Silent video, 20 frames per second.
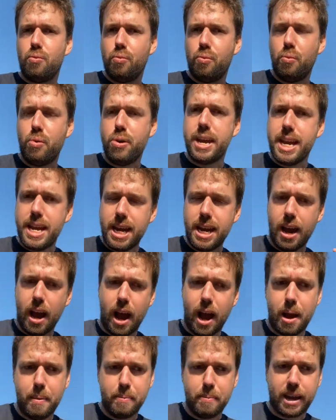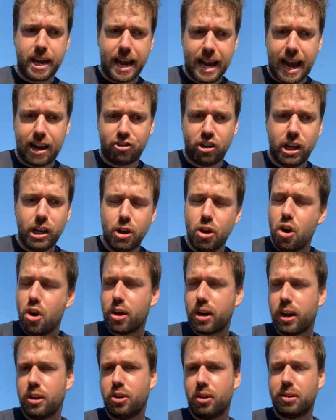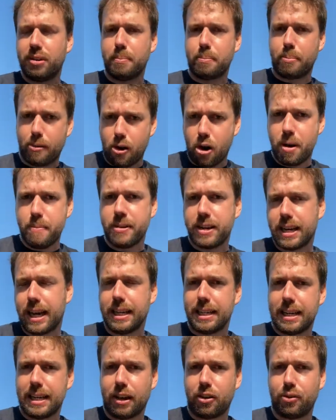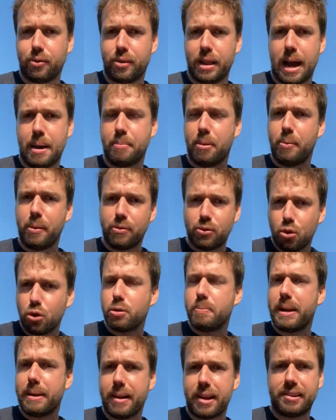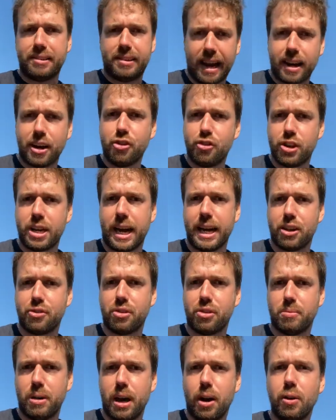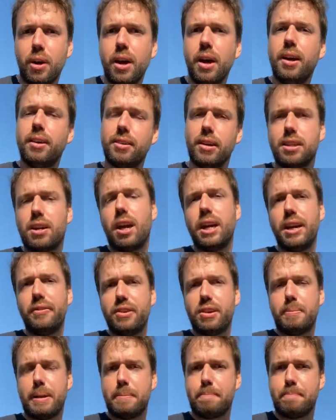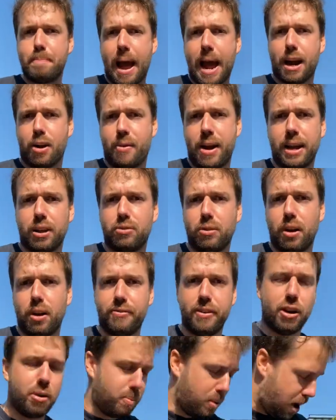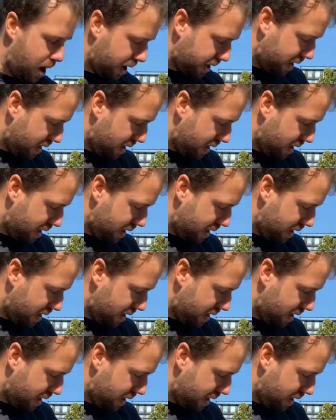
we can actually look and do some primary data collection for that, but we've talked a bit about secondary data as well. So to kind of give us a bit of background to our fieldwork,